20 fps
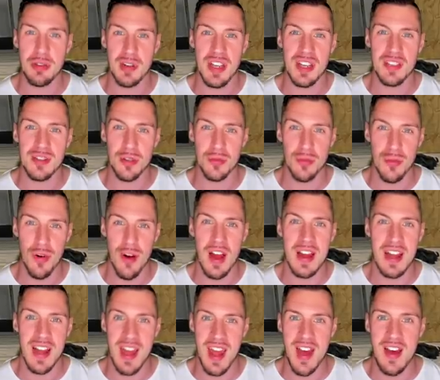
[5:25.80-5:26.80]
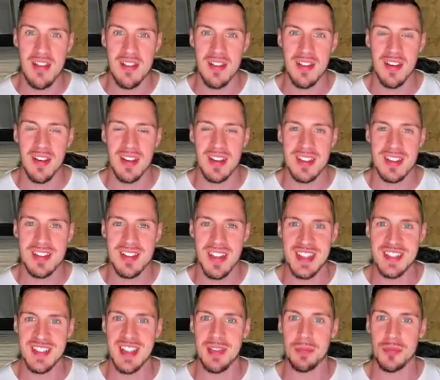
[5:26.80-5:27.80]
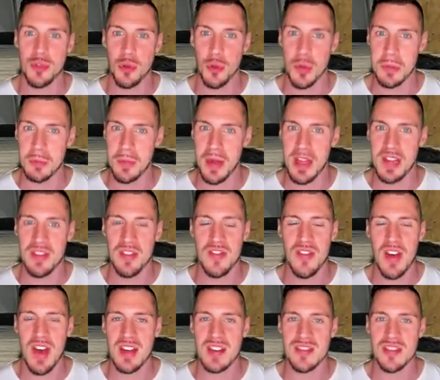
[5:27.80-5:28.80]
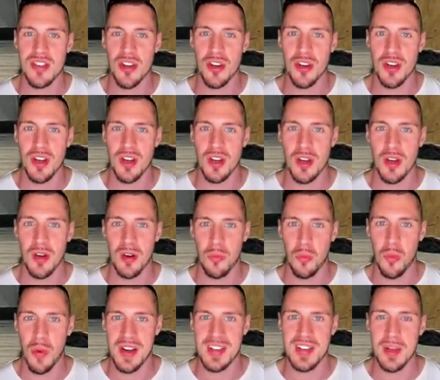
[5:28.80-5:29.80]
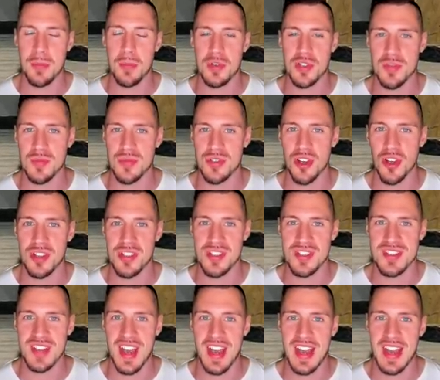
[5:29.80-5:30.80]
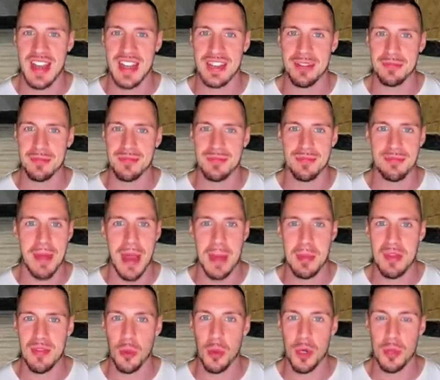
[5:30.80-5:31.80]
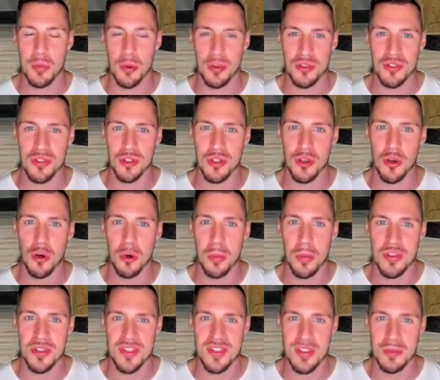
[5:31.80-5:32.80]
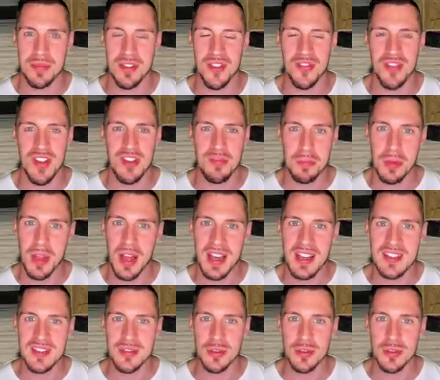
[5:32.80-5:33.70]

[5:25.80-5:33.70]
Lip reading: he's on right now sees him doing better than that. So where does that push him? So just say maybe what he brought to New York pushes him to fifth place or